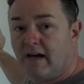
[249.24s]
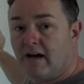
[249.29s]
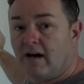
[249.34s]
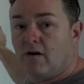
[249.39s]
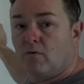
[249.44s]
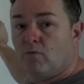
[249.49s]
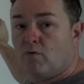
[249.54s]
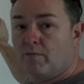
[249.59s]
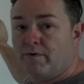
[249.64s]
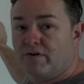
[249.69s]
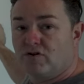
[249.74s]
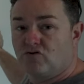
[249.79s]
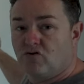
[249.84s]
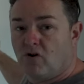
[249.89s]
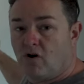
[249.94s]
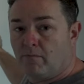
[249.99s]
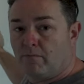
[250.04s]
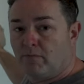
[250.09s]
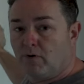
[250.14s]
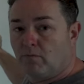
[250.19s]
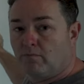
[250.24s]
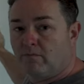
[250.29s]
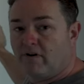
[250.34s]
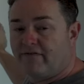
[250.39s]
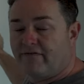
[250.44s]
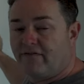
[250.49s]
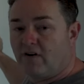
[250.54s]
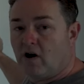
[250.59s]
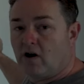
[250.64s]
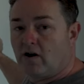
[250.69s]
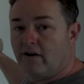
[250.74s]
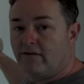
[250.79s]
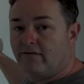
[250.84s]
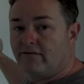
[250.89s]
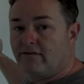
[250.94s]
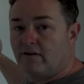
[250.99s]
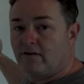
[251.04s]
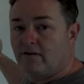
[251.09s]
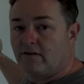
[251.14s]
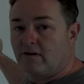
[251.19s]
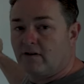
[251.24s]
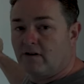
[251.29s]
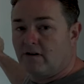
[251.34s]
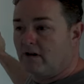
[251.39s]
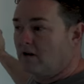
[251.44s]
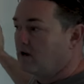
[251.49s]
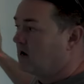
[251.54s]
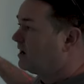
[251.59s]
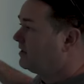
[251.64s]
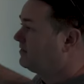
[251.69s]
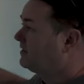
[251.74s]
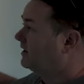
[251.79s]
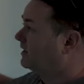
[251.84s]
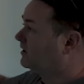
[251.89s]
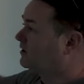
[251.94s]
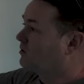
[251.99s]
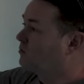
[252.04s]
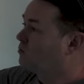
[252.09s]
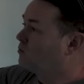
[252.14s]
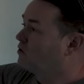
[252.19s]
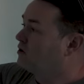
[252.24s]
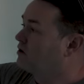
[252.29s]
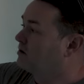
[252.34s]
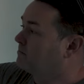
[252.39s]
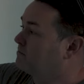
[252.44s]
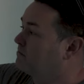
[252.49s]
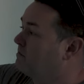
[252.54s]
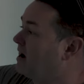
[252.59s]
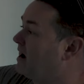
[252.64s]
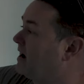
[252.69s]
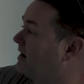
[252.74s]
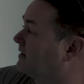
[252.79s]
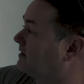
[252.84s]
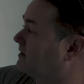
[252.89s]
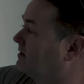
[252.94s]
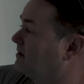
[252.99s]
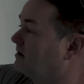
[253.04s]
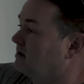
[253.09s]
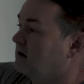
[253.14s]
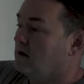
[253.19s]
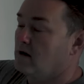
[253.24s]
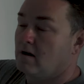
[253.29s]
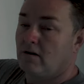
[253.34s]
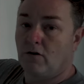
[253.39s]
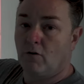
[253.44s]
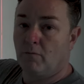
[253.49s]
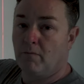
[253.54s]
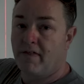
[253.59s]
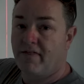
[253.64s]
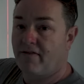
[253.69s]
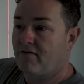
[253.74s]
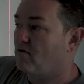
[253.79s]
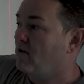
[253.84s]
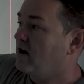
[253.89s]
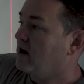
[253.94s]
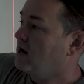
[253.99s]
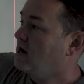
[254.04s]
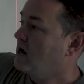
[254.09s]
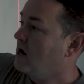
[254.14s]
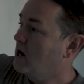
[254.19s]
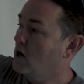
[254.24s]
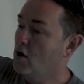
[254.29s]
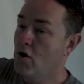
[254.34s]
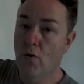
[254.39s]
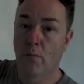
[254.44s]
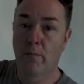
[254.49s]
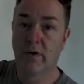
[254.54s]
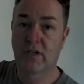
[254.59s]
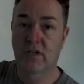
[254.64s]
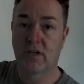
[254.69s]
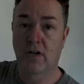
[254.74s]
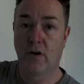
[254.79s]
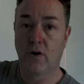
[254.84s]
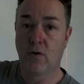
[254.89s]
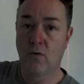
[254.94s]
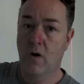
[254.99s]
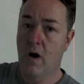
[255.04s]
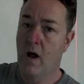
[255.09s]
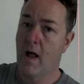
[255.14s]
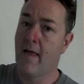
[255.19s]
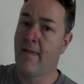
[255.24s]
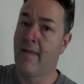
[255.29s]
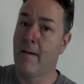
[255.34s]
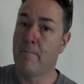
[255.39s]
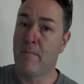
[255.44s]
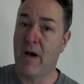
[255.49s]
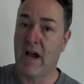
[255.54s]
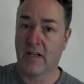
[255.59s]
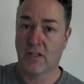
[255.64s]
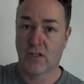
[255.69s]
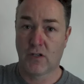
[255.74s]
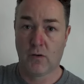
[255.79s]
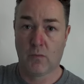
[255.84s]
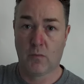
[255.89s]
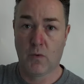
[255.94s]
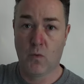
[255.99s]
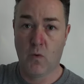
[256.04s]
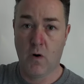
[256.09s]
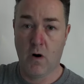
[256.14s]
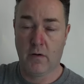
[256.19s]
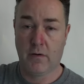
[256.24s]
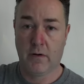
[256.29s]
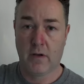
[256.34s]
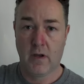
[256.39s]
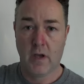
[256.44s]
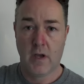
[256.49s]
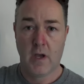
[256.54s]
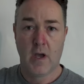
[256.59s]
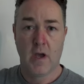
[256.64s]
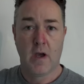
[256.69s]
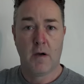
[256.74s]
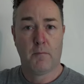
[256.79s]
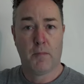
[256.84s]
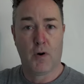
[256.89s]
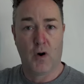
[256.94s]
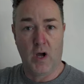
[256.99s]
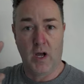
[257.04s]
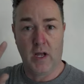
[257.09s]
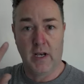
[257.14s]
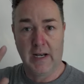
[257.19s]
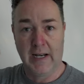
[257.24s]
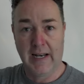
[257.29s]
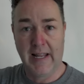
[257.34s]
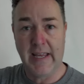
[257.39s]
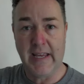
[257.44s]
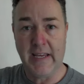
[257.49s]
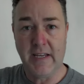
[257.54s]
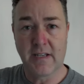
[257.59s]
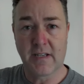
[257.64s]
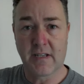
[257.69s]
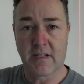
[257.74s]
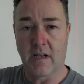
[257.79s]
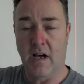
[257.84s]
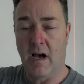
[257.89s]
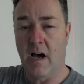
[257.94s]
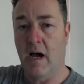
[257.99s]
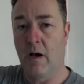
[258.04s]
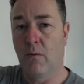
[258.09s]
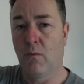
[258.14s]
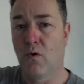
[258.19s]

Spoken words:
that will be drop number 5. And then I can work back number 3, number 2, and then back to number 1. But at least I